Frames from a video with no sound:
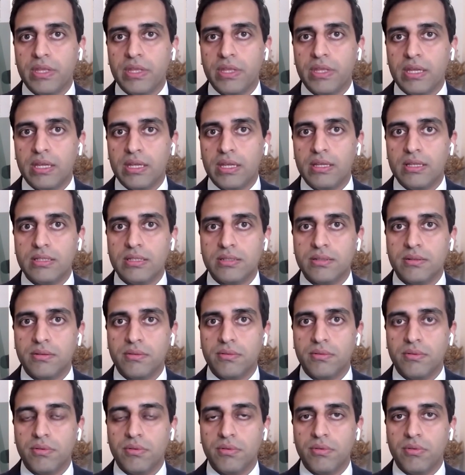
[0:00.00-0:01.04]
is
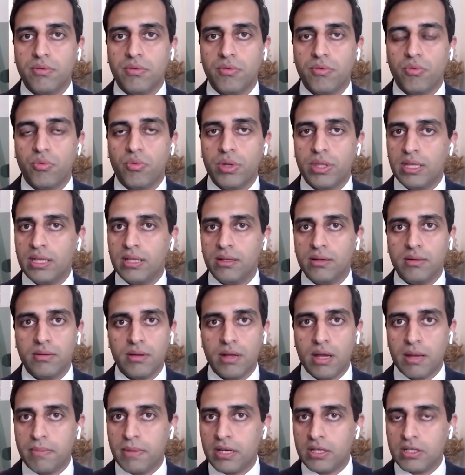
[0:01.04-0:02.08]
within, I
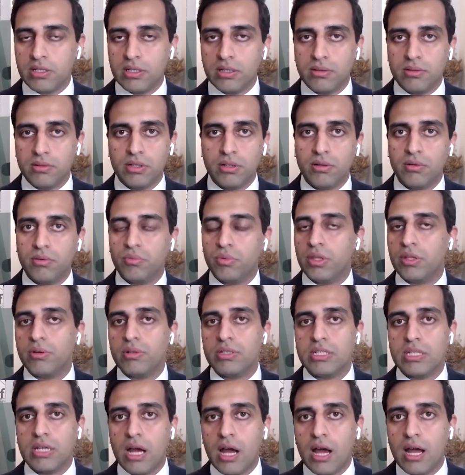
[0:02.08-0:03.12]
mentioned, whether it's an
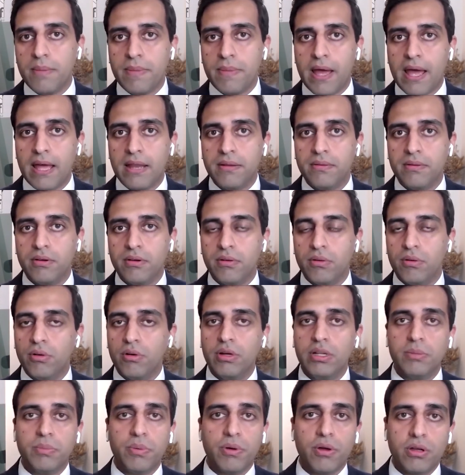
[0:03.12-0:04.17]
iPad or any
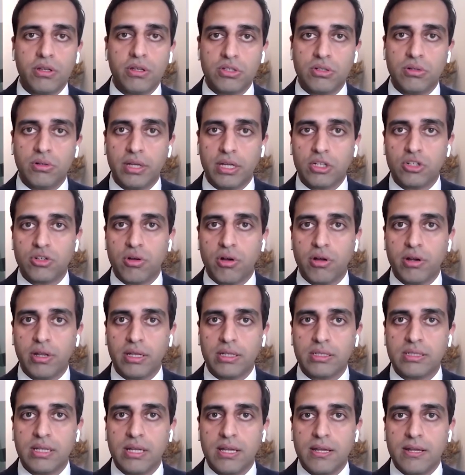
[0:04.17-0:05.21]
personal electronics,
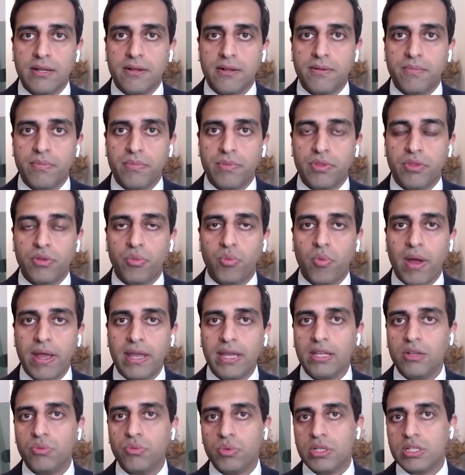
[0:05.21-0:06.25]
the way
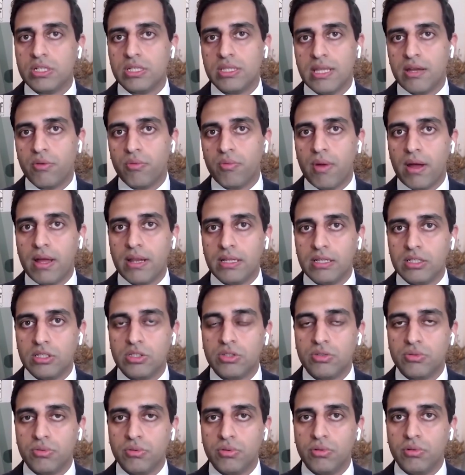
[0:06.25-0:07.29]
in which they're run is
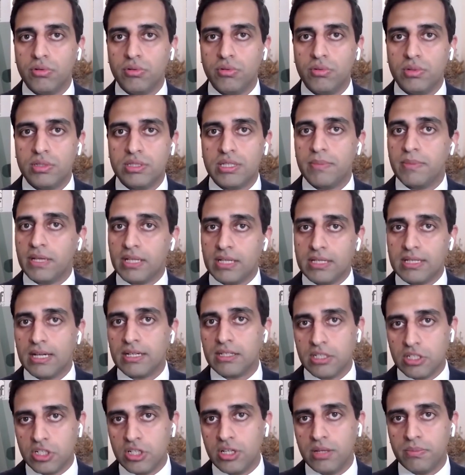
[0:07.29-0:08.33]
through semiconductor
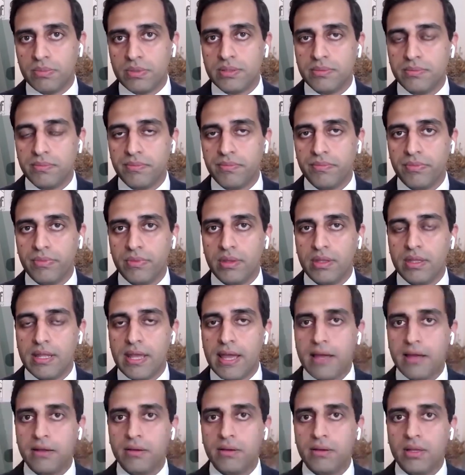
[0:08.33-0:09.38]
chips.
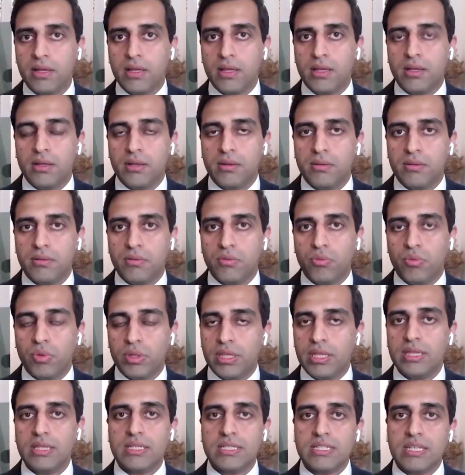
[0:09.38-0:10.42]
Now, within the
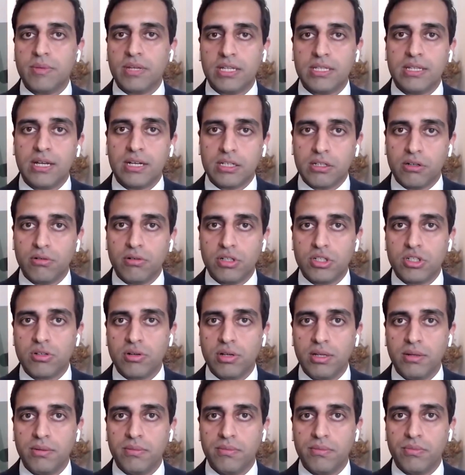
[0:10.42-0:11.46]
semiconductor industry,
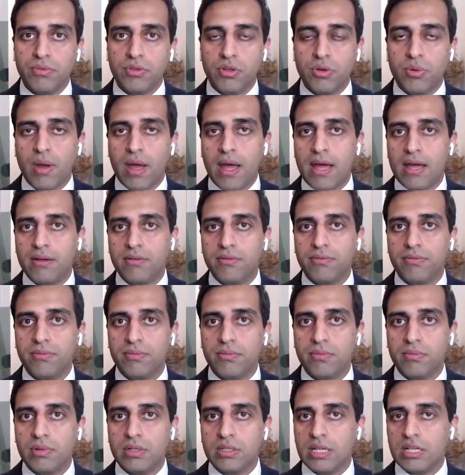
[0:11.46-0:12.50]
you have
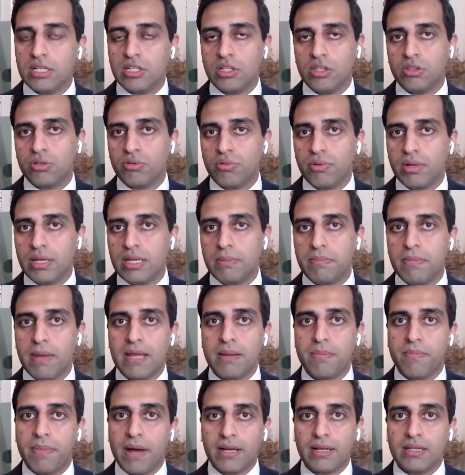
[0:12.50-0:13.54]
essentially three main
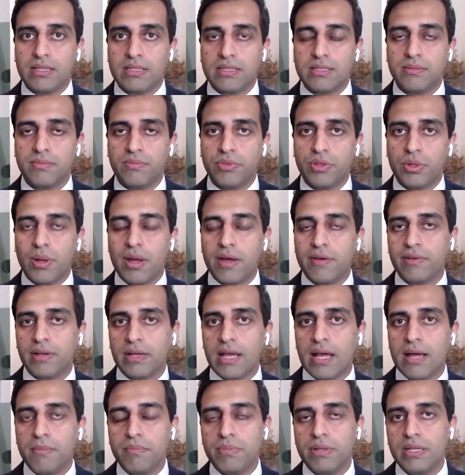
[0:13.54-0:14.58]
buckets. You have a
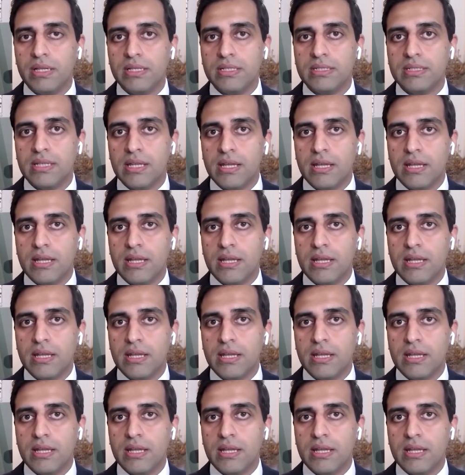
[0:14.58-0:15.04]
companies